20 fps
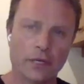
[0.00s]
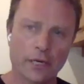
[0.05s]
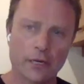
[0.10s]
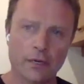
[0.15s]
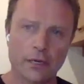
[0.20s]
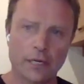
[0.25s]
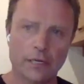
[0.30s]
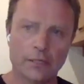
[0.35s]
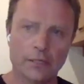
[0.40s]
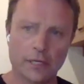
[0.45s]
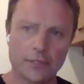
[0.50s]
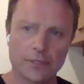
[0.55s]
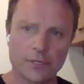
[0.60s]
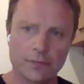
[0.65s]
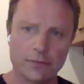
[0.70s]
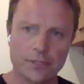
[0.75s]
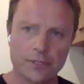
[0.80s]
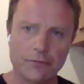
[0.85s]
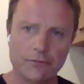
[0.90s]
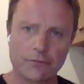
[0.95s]
it's a
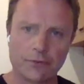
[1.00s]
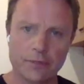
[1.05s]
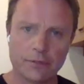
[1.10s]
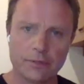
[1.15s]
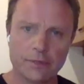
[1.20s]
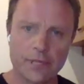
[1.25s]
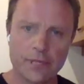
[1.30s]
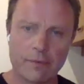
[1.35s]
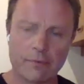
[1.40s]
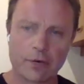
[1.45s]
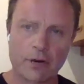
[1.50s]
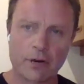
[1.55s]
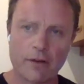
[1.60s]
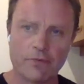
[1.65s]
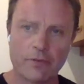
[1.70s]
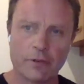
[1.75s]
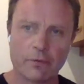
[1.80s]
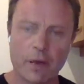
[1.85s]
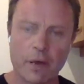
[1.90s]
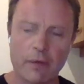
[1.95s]
different
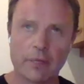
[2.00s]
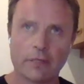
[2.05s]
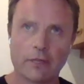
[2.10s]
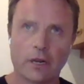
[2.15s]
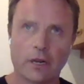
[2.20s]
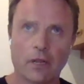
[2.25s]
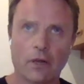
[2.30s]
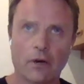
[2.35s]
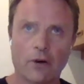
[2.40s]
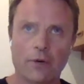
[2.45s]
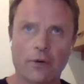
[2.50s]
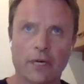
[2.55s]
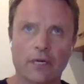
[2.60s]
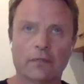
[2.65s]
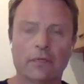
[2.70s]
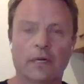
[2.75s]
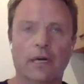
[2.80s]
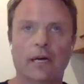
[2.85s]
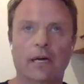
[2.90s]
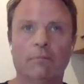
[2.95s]
demographic, maybe a little older,
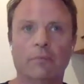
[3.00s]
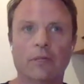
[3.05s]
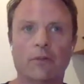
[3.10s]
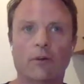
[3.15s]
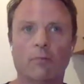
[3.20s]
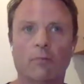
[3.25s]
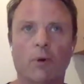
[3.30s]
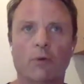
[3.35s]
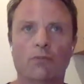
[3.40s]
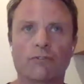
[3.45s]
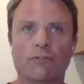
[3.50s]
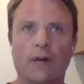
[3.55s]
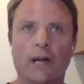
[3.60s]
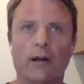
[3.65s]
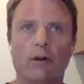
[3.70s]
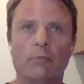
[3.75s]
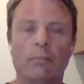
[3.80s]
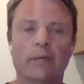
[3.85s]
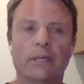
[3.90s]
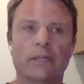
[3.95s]
a little more
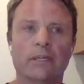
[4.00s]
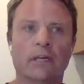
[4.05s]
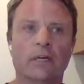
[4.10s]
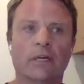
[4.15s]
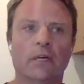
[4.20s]
frail, but